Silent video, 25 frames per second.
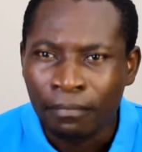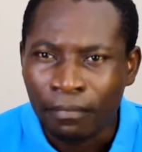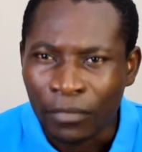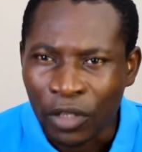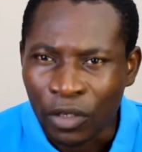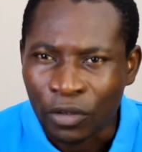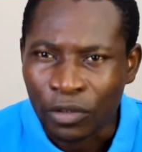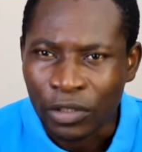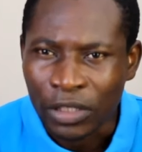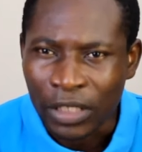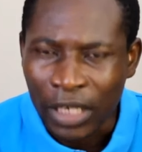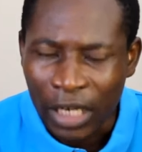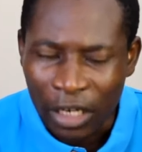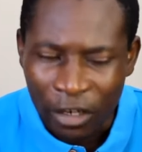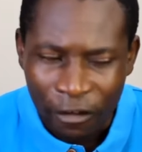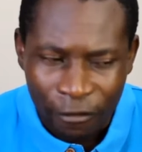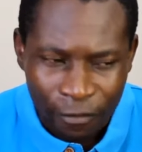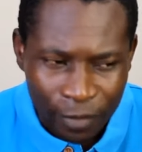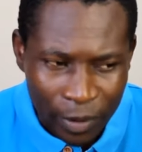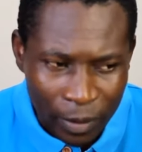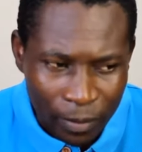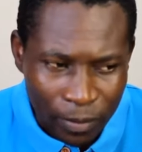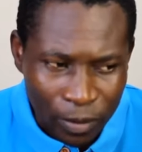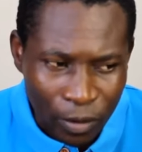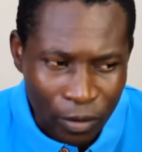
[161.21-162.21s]
Those kind
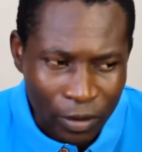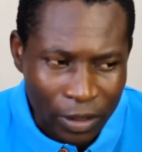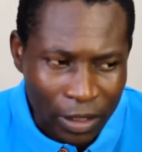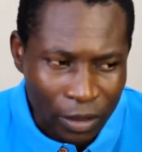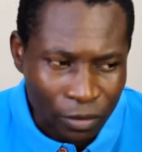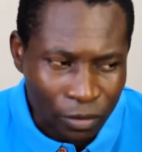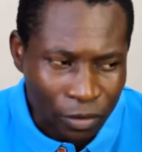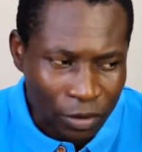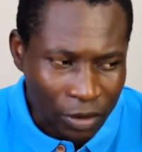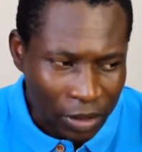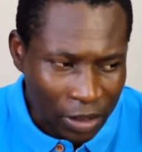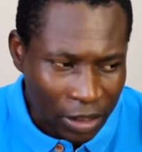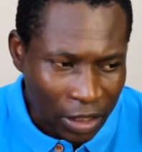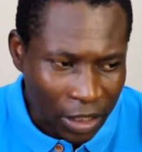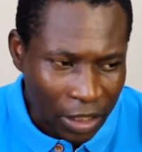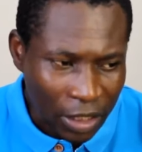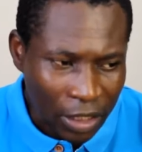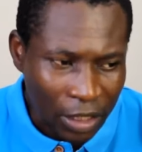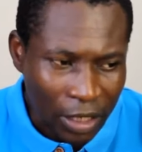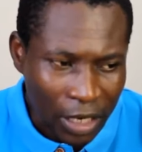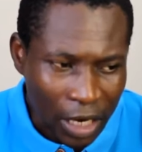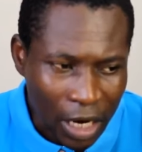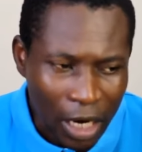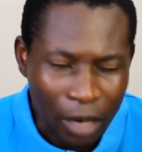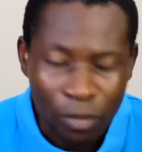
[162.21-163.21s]
of people, they will say,